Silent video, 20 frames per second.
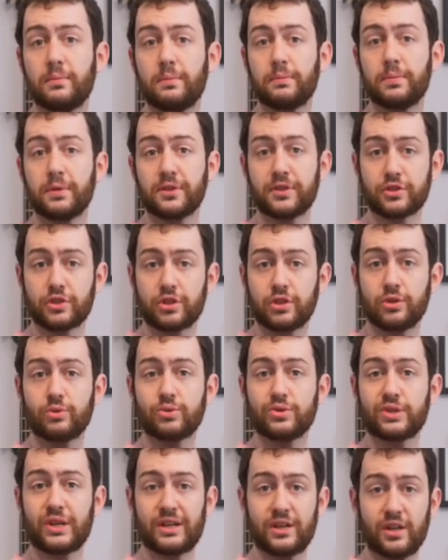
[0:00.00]
But the
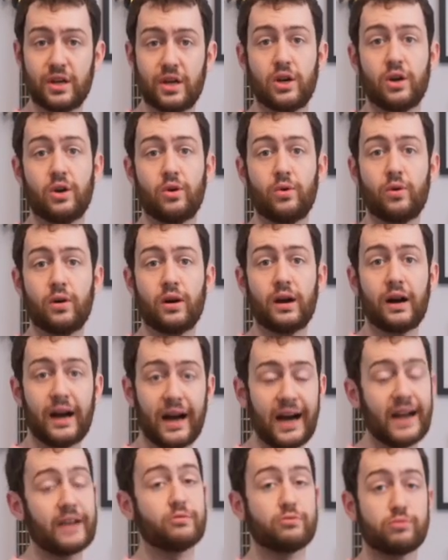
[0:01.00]
tunes I know,
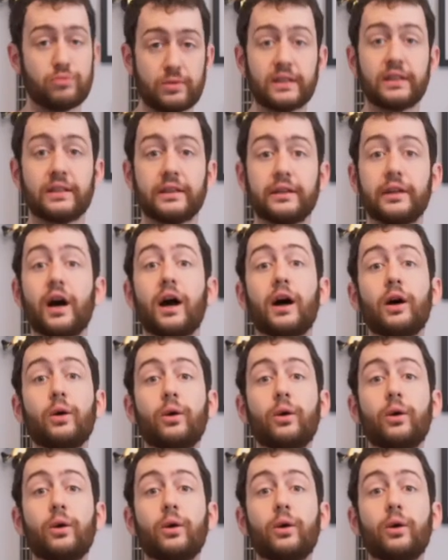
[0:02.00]
I really know.